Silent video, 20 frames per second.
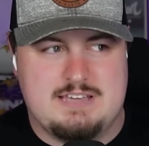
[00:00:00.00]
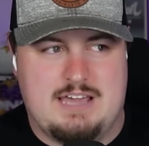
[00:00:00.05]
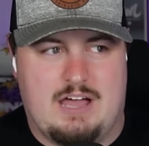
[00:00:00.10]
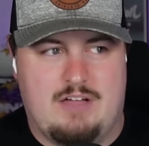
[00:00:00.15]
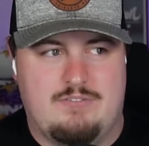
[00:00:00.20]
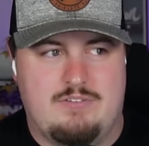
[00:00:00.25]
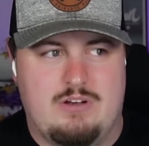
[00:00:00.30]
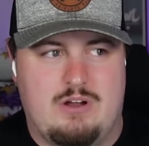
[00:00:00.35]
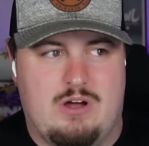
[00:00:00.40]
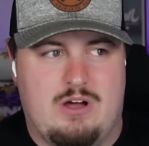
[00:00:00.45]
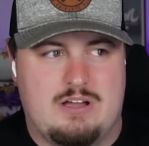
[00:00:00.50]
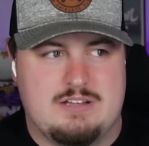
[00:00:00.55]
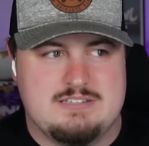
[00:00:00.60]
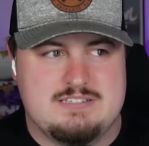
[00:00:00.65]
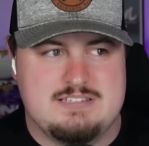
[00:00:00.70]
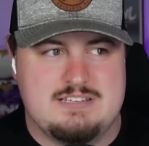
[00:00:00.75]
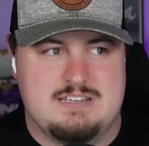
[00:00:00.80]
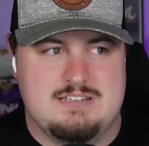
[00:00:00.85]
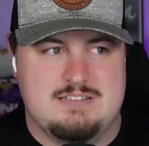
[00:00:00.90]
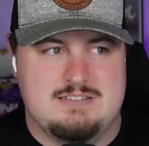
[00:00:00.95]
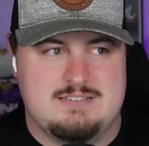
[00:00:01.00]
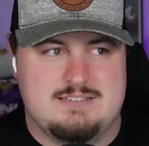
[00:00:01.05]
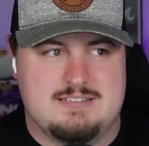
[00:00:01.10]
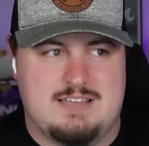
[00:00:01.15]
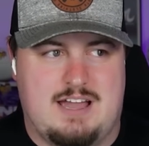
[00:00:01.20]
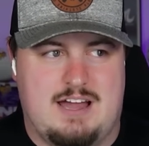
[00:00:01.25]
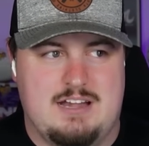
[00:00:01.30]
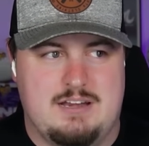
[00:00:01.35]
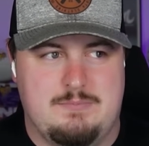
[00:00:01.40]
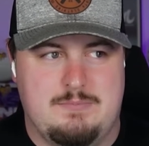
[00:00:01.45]
Calvin Austin,
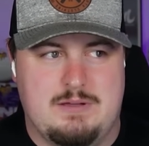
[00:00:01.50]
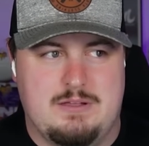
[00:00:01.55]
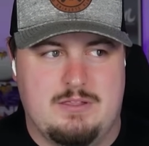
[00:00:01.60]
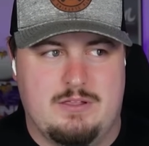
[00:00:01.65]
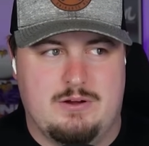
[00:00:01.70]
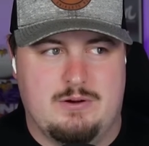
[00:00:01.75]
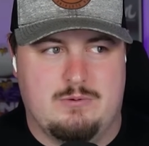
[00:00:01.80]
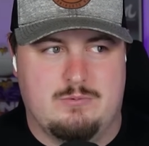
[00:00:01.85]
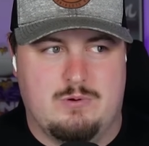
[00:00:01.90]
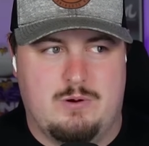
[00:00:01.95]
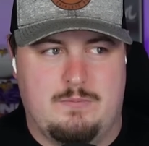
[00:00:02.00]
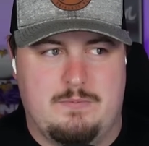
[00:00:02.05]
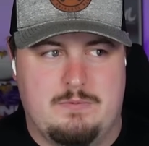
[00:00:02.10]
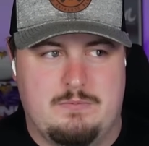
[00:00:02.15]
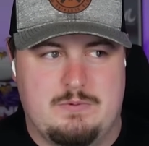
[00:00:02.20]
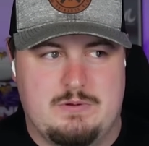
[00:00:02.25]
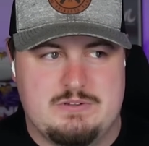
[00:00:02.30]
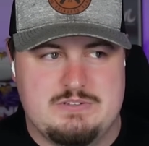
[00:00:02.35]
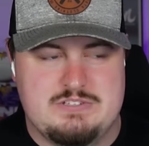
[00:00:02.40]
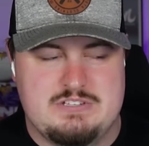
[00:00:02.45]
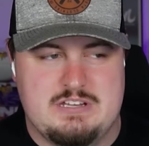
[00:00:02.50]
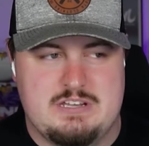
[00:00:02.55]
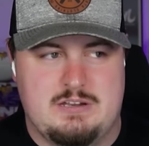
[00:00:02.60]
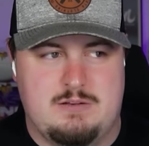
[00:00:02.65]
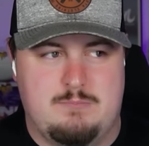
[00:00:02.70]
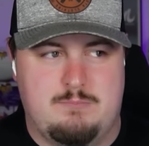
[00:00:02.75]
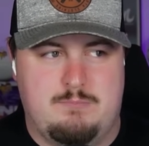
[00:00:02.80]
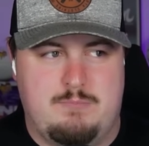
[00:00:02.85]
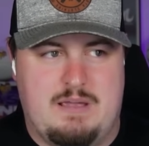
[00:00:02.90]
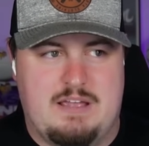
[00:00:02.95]
Scotty Miller, Roman
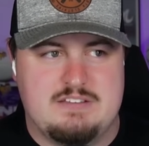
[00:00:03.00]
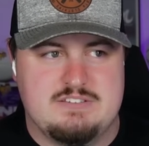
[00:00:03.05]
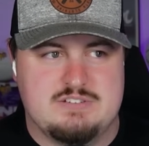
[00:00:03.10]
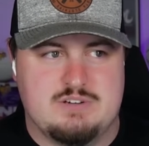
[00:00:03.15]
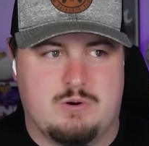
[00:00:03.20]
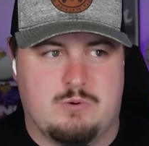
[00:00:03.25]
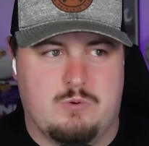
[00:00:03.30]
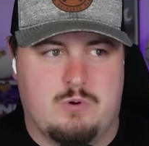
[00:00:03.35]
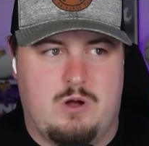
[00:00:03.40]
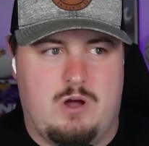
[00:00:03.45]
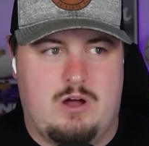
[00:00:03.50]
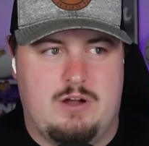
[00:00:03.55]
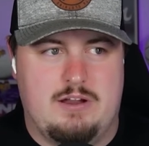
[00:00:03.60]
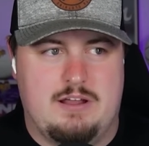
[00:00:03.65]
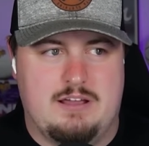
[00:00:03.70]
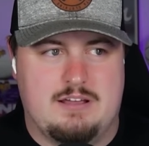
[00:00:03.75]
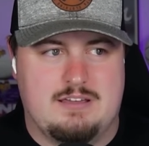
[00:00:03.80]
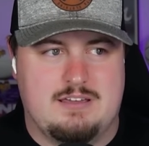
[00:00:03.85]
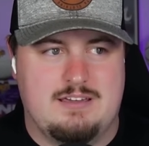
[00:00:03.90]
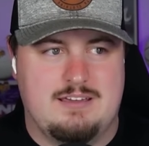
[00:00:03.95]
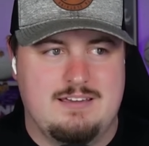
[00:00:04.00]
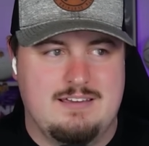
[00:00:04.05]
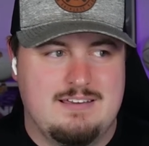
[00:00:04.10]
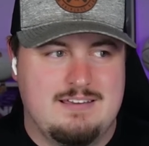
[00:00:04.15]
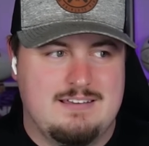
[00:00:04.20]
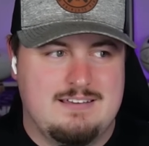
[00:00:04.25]
Wilson, Ben Skoranek,